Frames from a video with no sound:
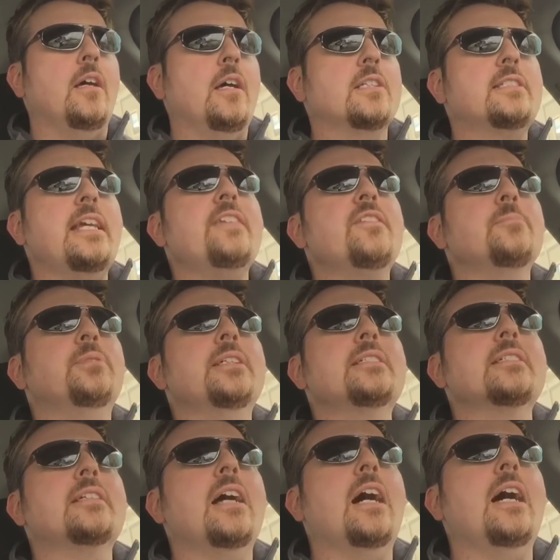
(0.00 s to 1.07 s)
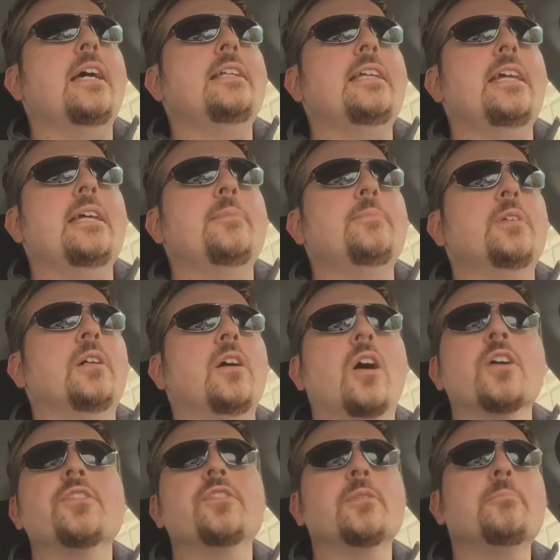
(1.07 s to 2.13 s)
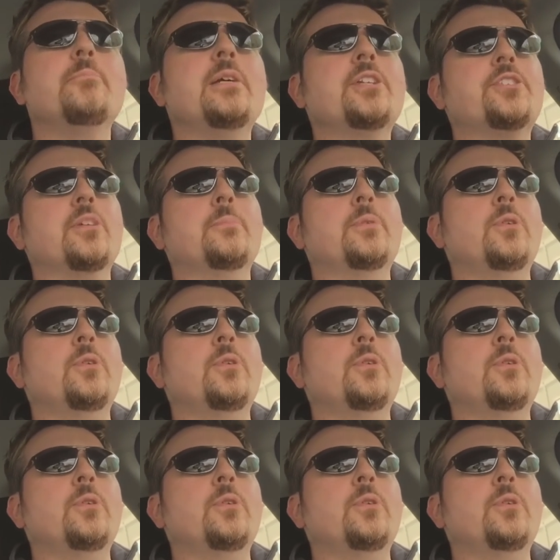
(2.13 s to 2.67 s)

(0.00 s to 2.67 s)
Statham plays this guy named Arthur Bishop,